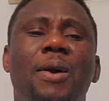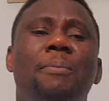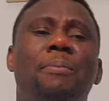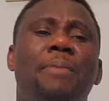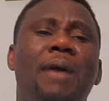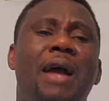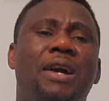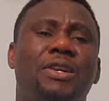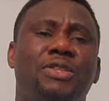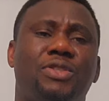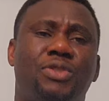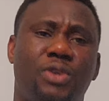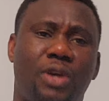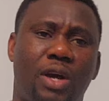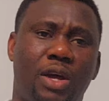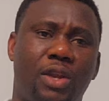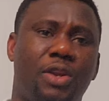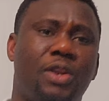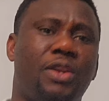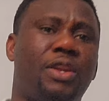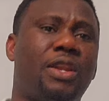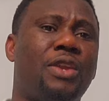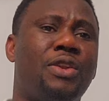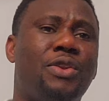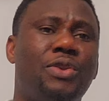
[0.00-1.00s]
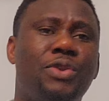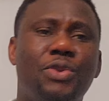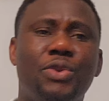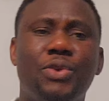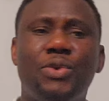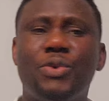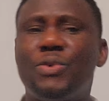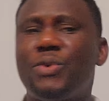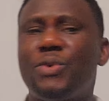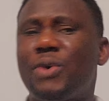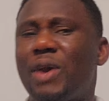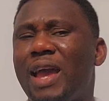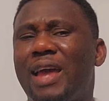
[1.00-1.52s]
Welcome back to another
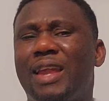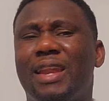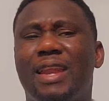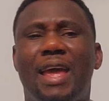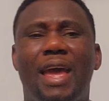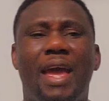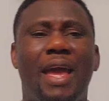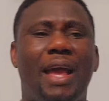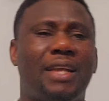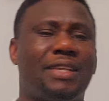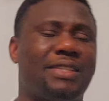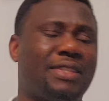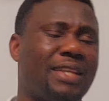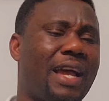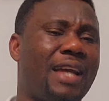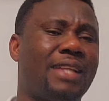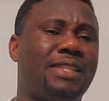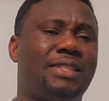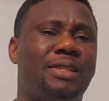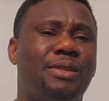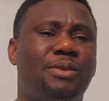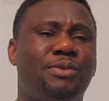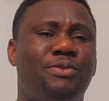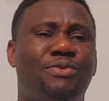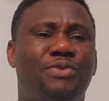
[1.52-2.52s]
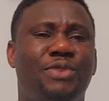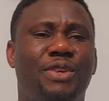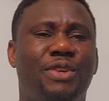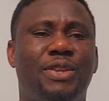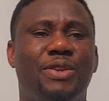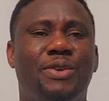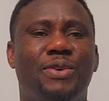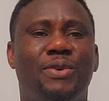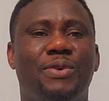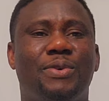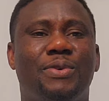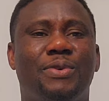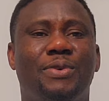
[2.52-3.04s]
new and exciting
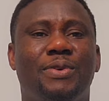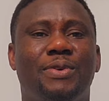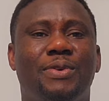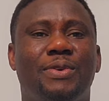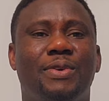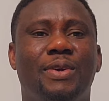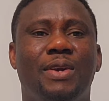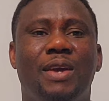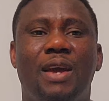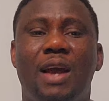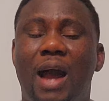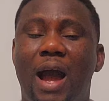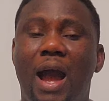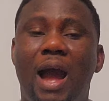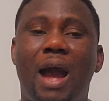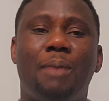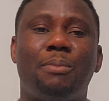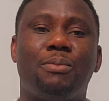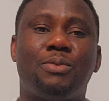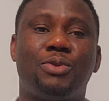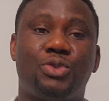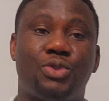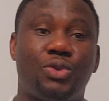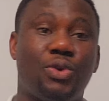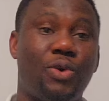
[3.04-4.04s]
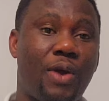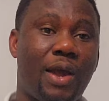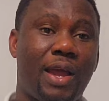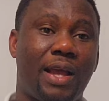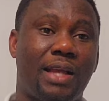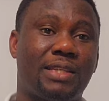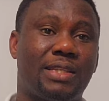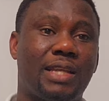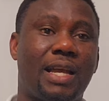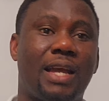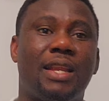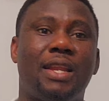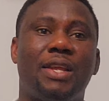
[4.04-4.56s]
video. I'm so
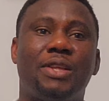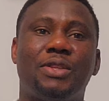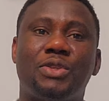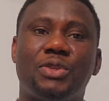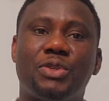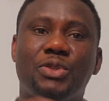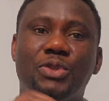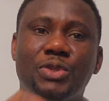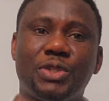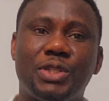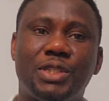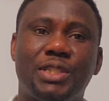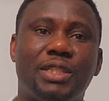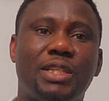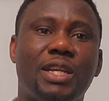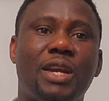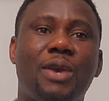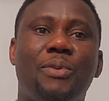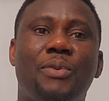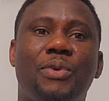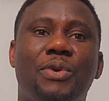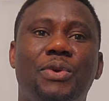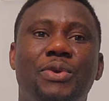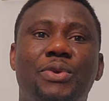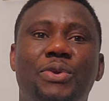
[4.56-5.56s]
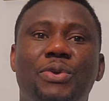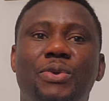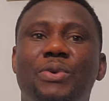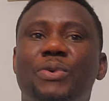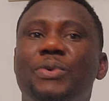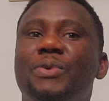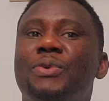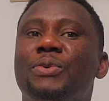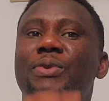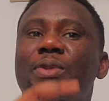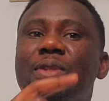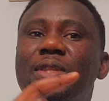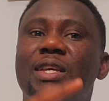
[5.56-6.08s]
excited to share with
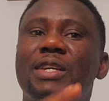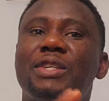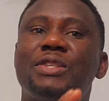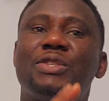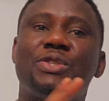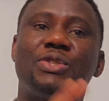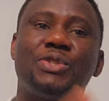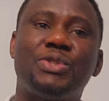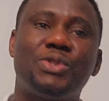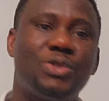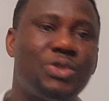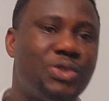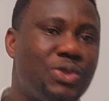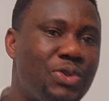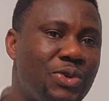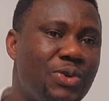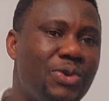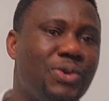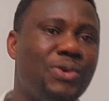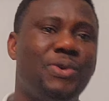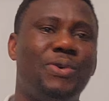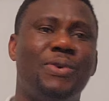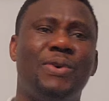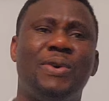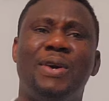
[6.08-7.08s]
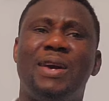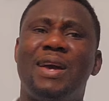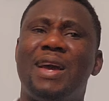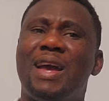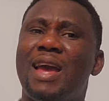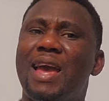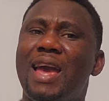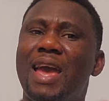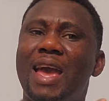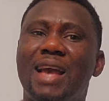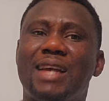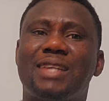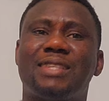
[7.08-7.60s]
you this two
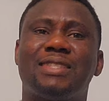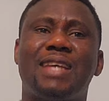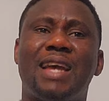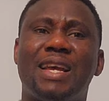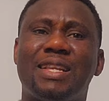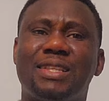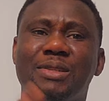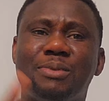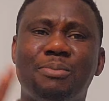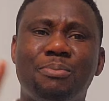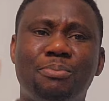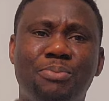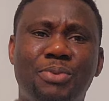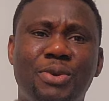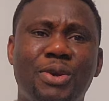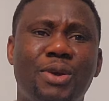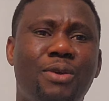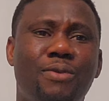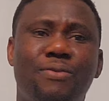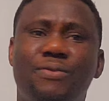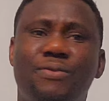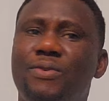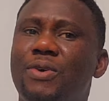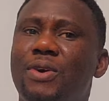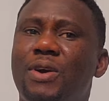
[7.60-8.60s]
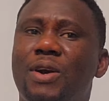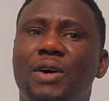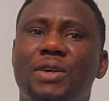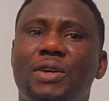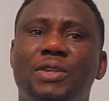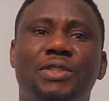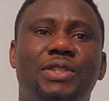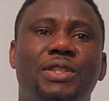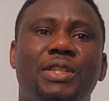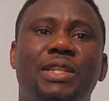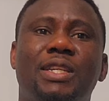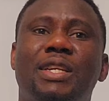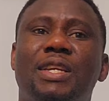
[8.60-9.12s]
exciting beautiful
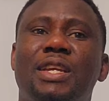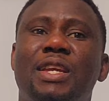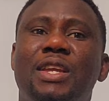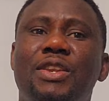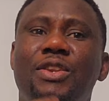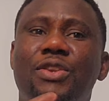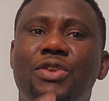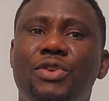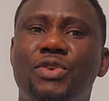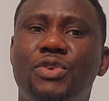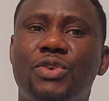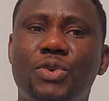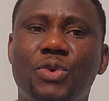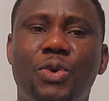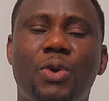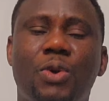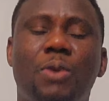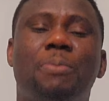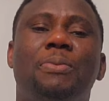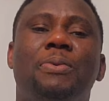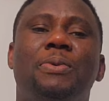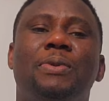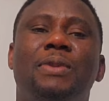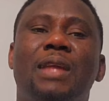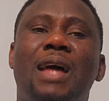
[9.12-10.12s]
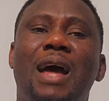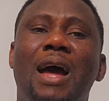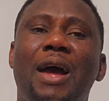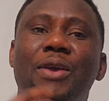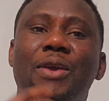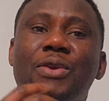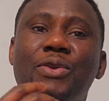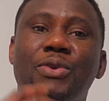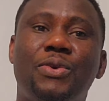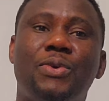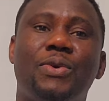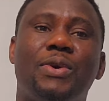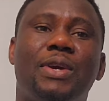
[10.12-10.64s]
country in Europe
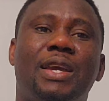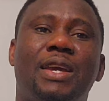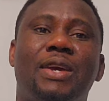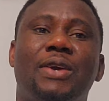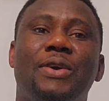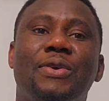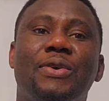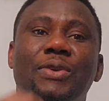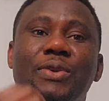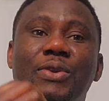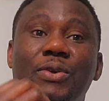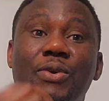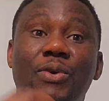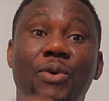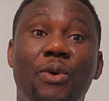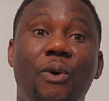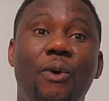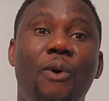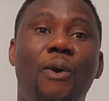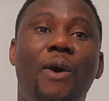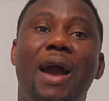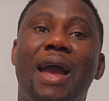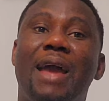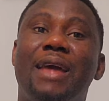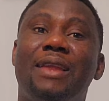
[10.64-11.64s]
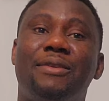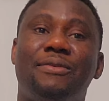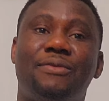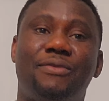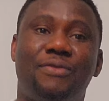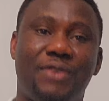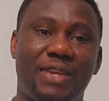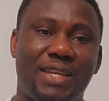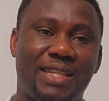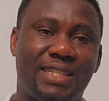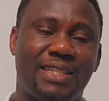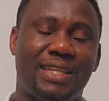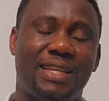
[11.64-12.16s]
that you could go and
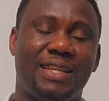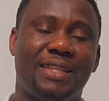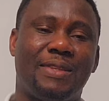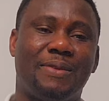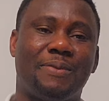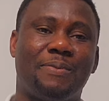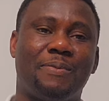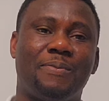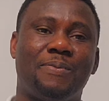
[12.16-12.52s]
visit.